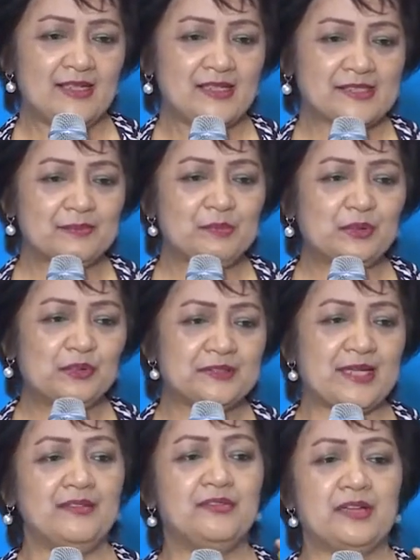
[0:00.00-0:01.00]
smooth
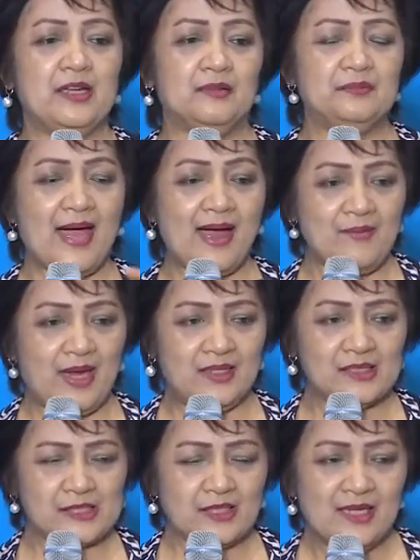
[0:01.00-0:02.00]
and free of
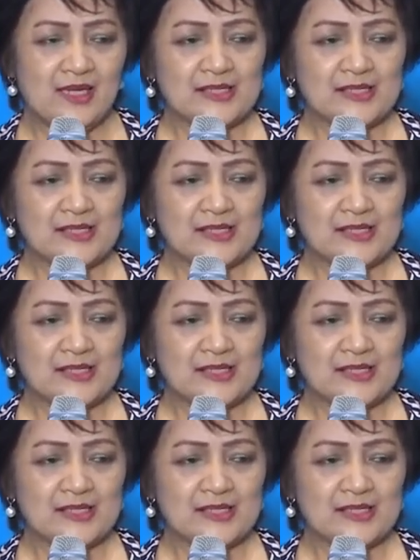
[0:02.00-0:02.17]
damage,